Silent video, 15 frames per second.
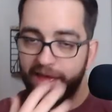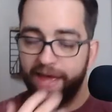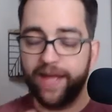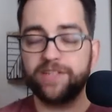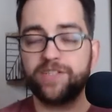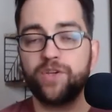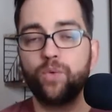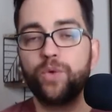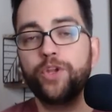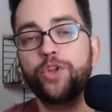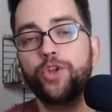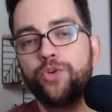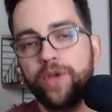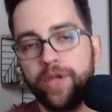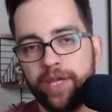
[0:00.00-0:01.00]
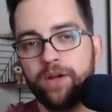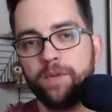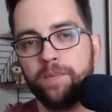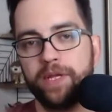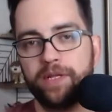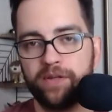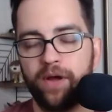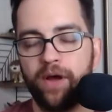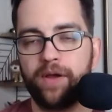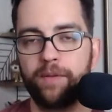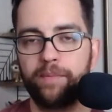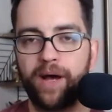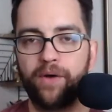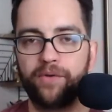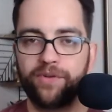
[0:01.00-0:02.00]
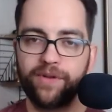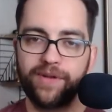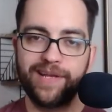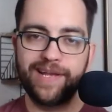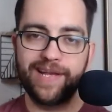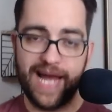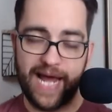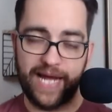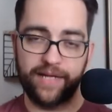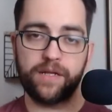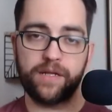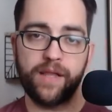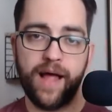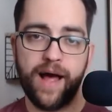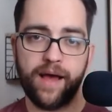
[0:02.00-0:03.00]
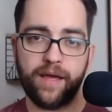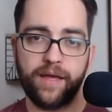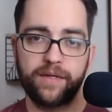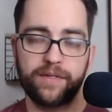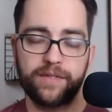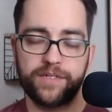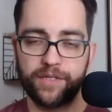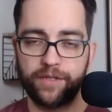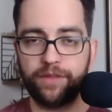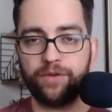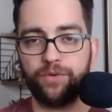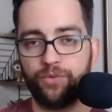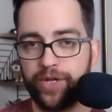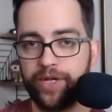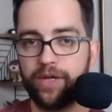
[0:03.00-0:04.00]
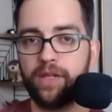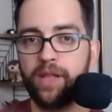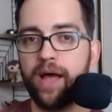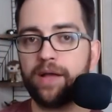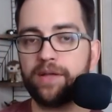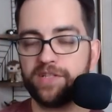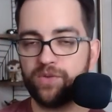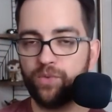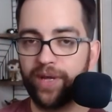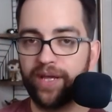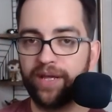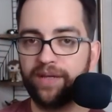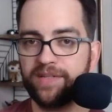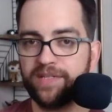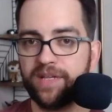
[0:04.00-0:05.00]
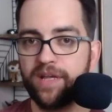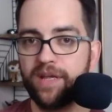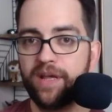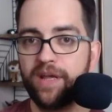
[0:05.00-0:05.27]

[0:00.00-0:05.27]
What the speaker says: And so when you hear me talk about 9 o'clock to 3 o'clock swings,